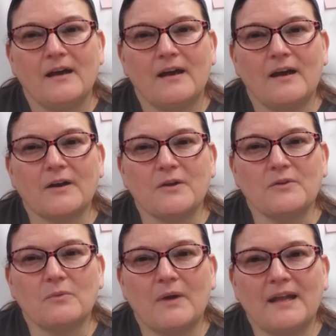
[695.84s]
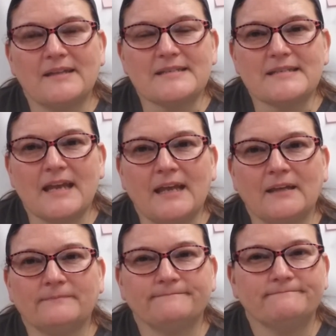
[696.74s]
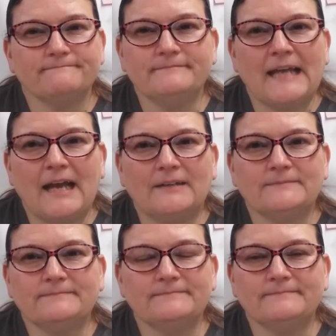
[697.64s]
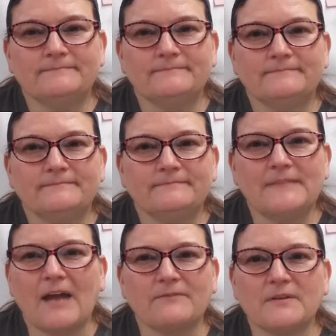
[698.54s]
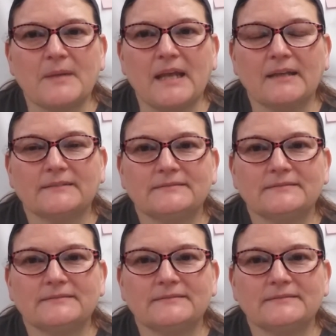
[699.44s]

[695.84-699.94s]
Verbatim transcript: Are you the one saying, no, not for me?